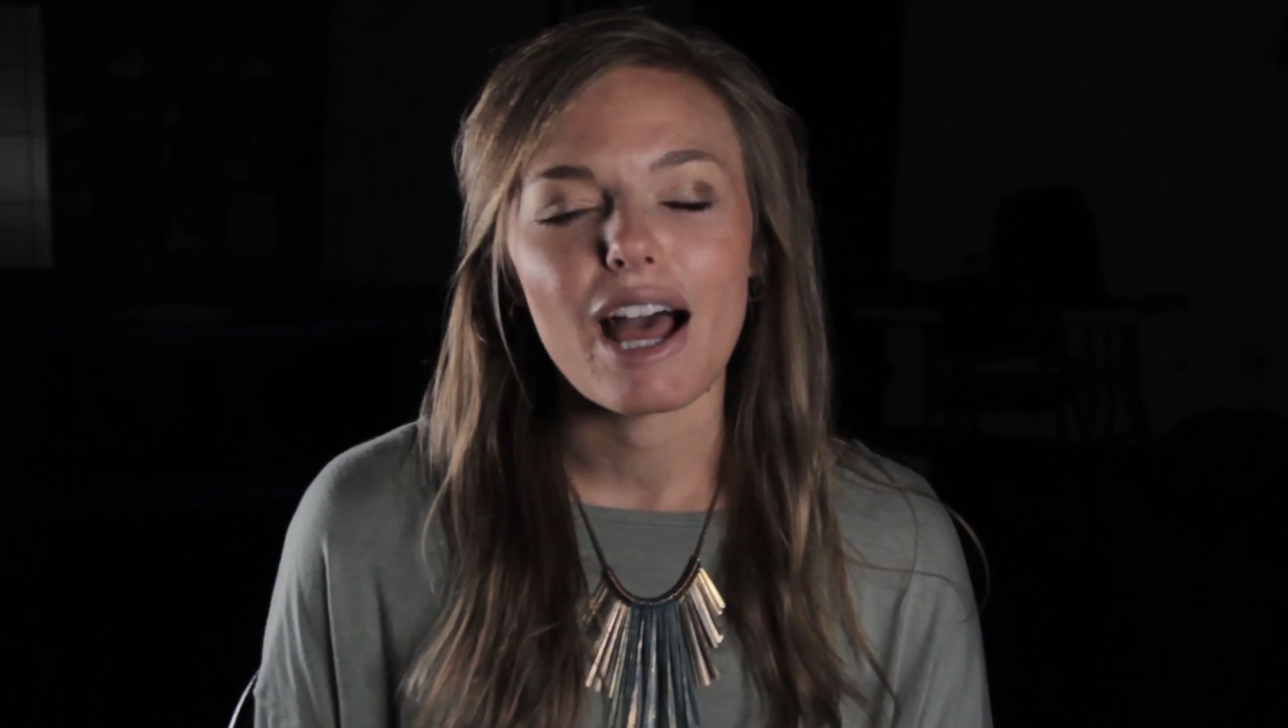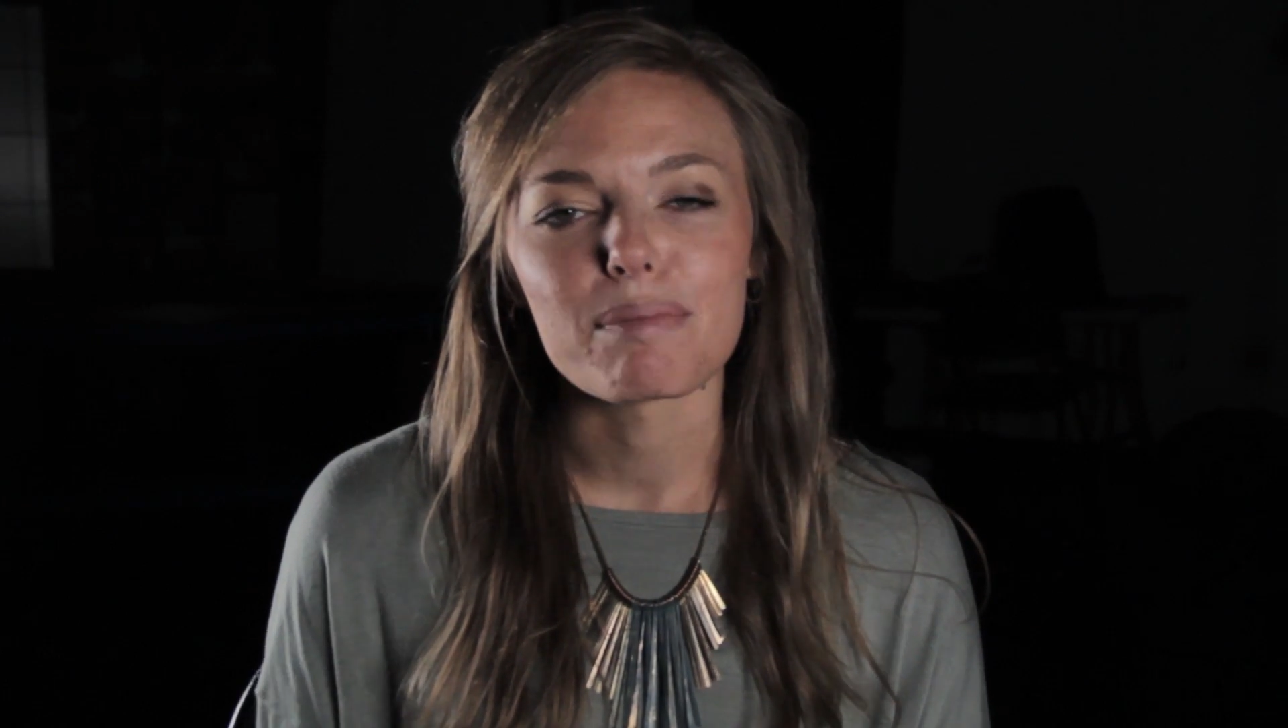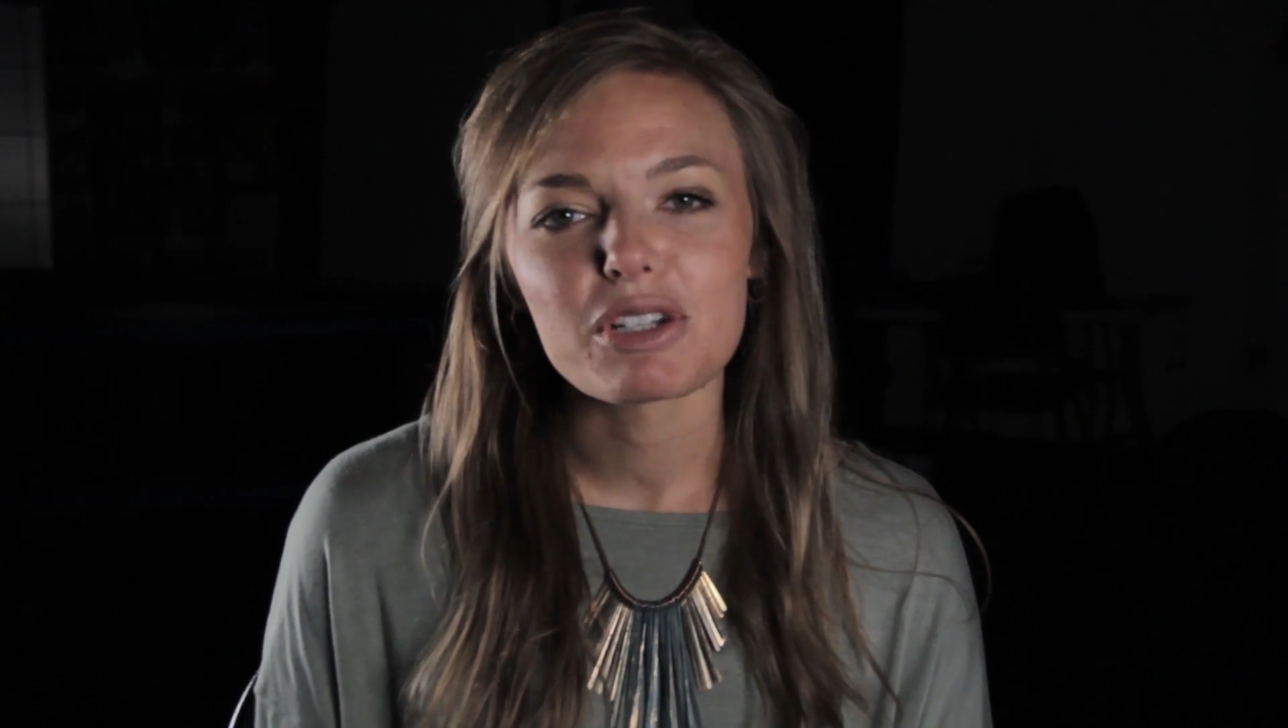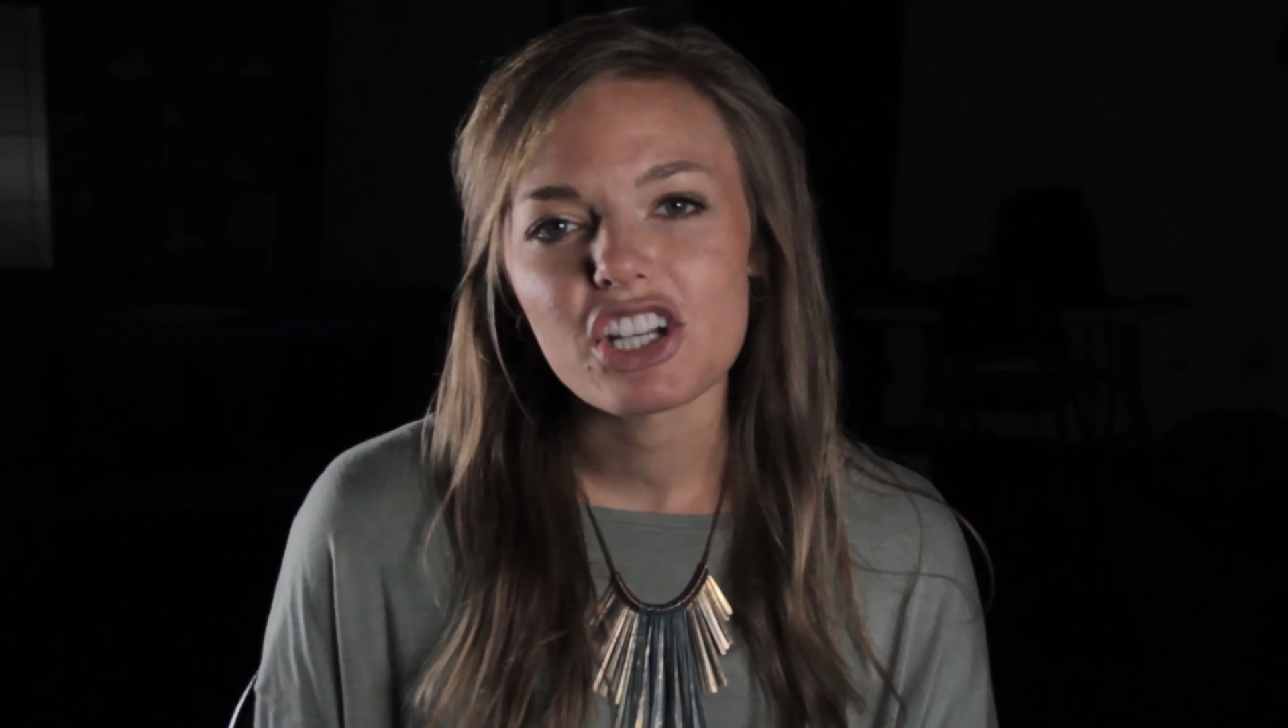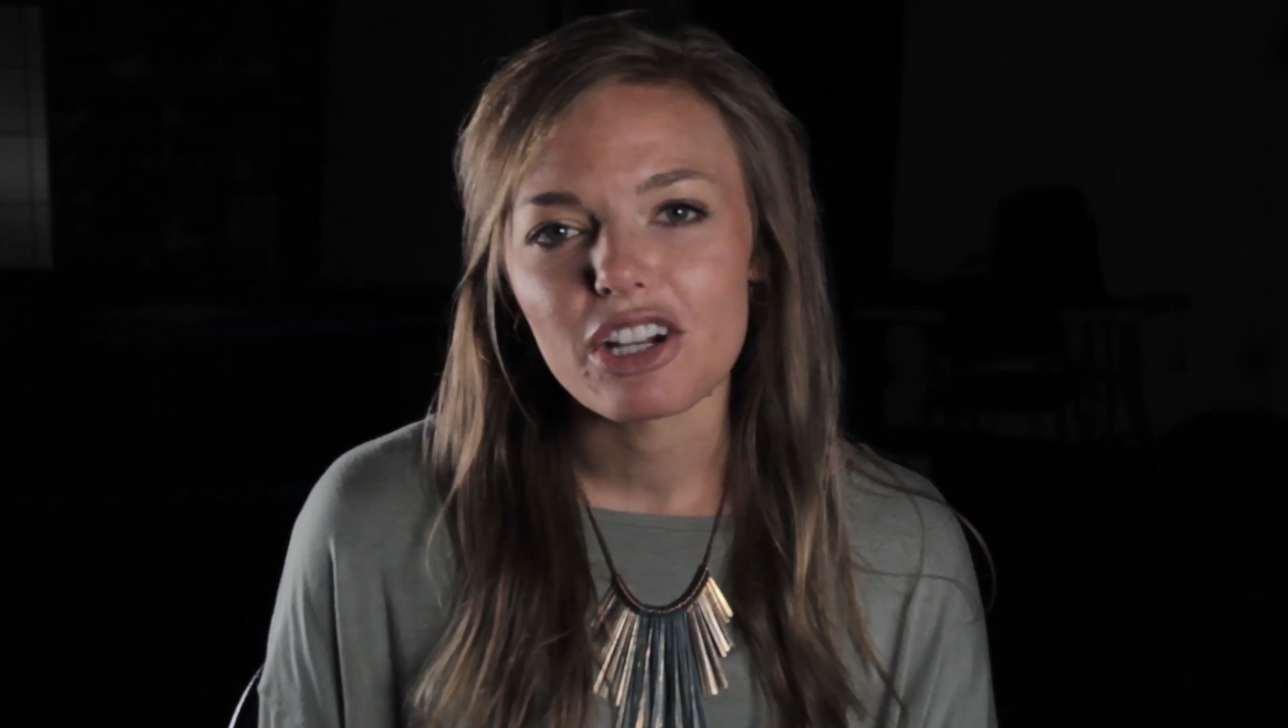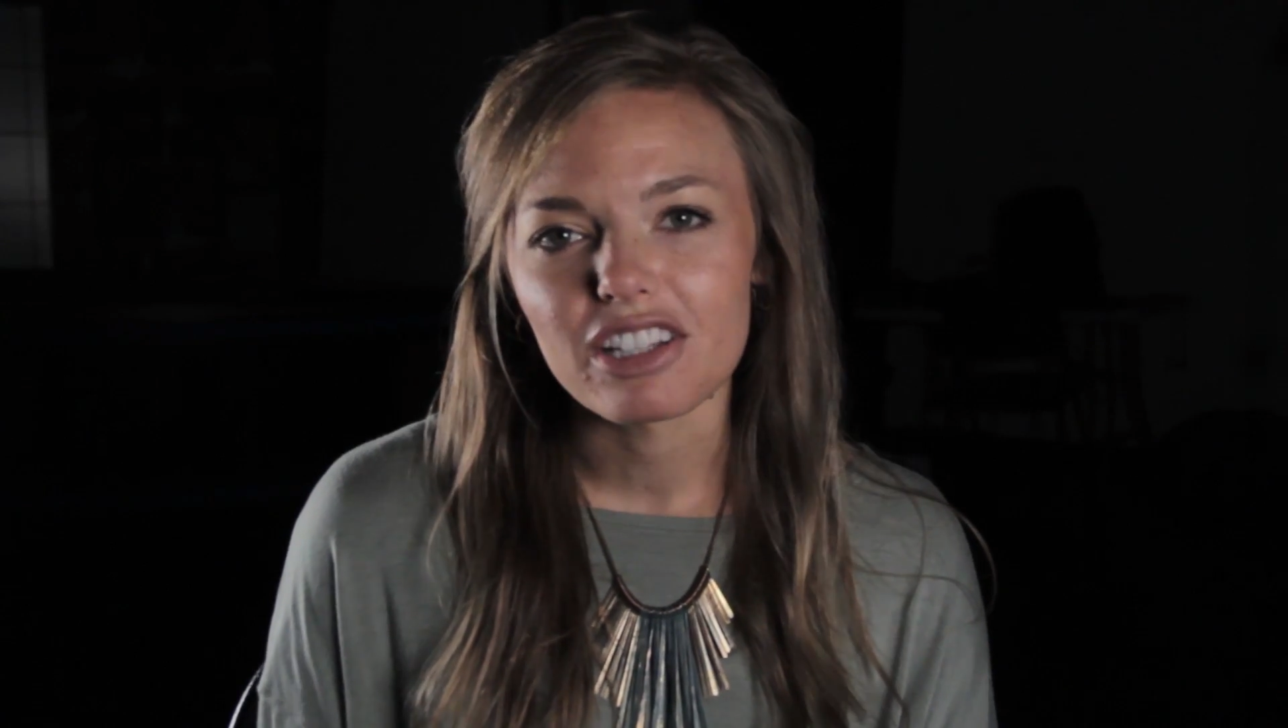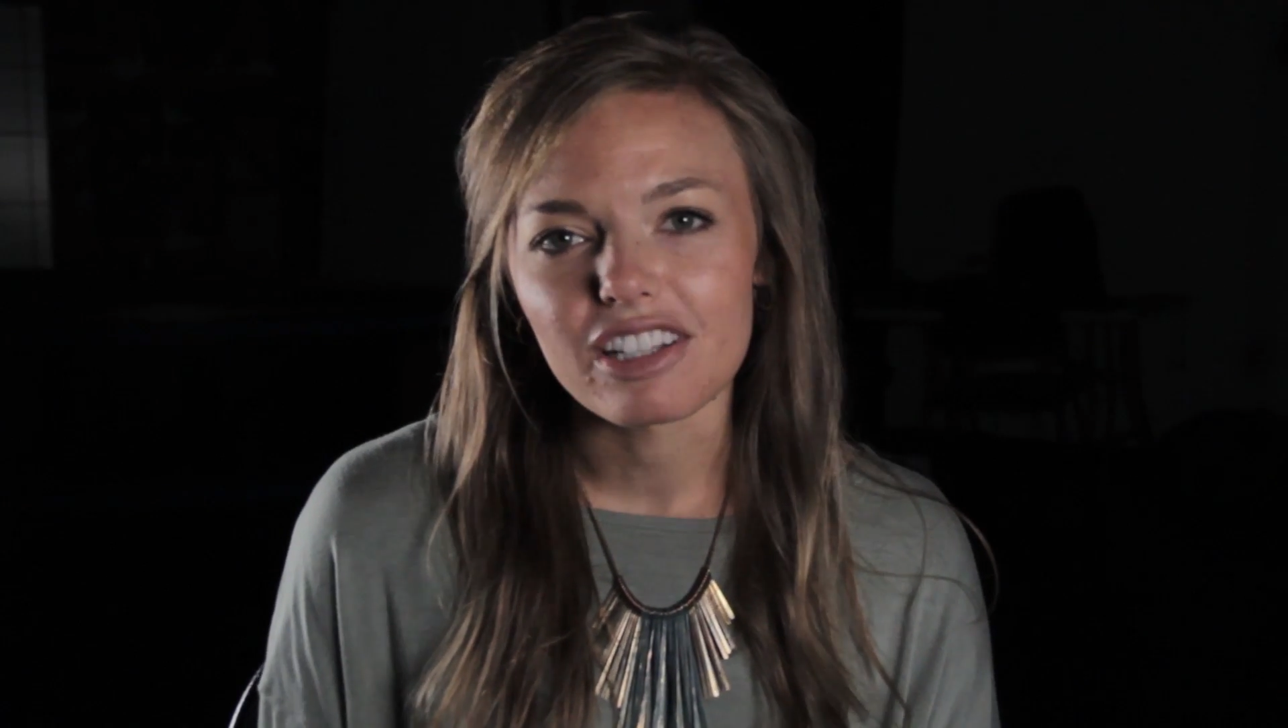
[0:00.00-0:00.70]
I'm going to share a